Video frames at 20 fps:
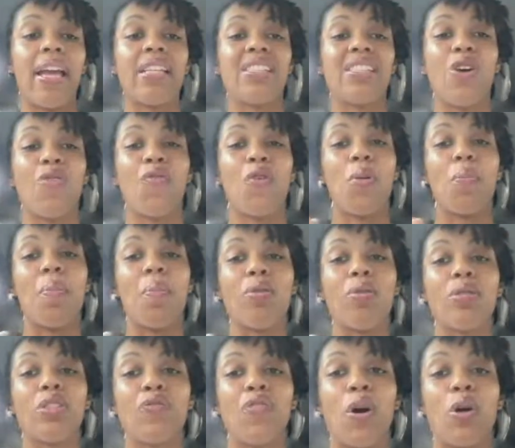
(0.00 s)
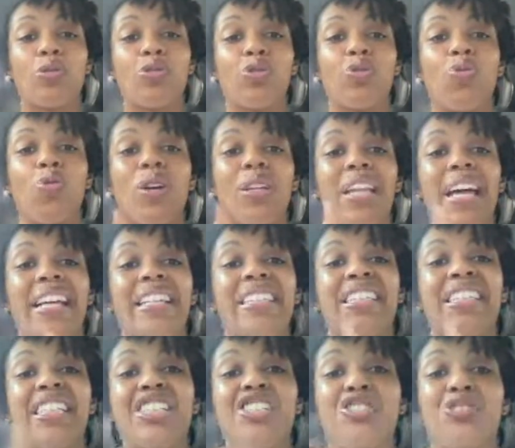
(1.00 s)
And so for most folks who are
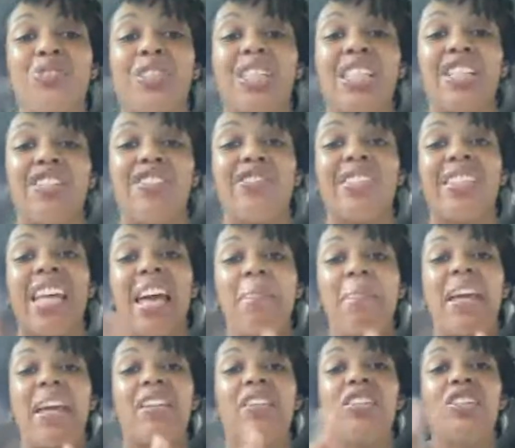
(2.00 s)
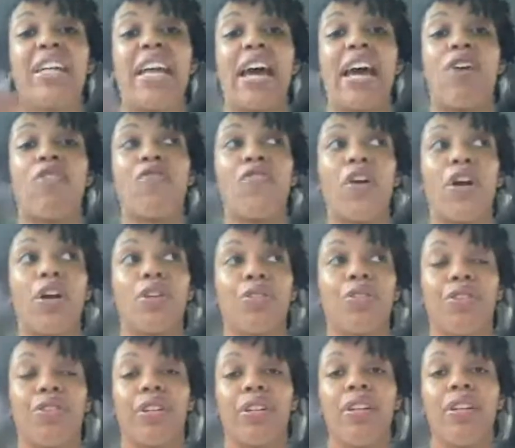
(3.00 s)
like district leaders, they may look out
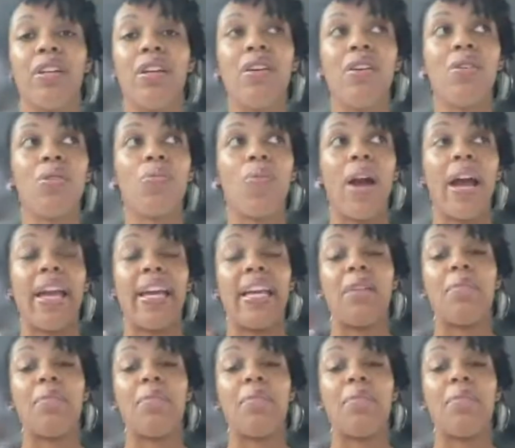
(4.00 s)
further, right?